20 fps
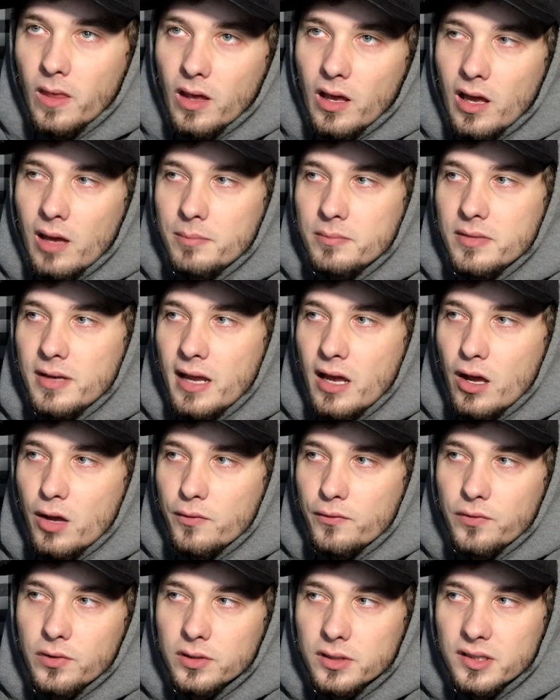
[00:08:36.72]
I'm down
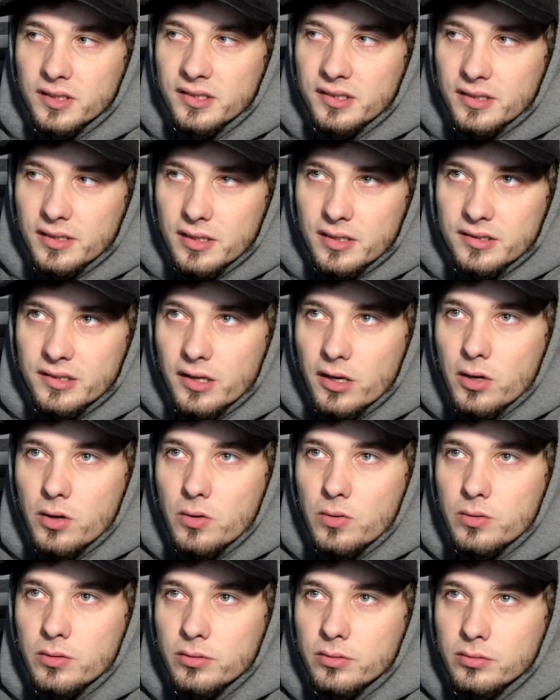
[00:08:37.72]
for the
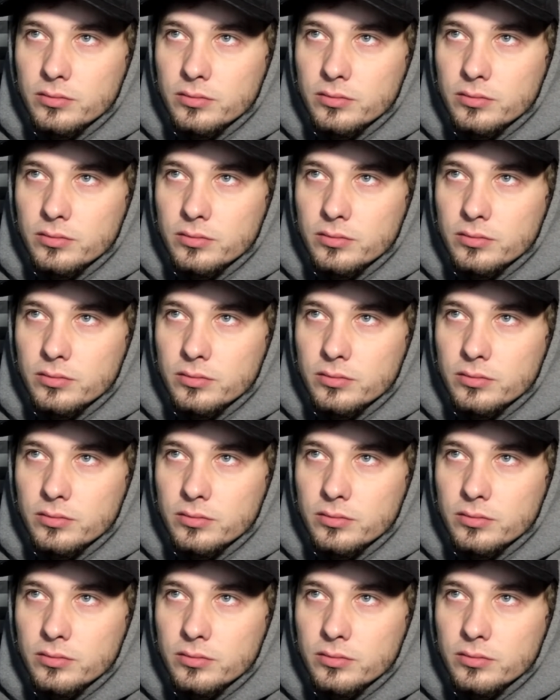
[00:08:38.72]
snizzo.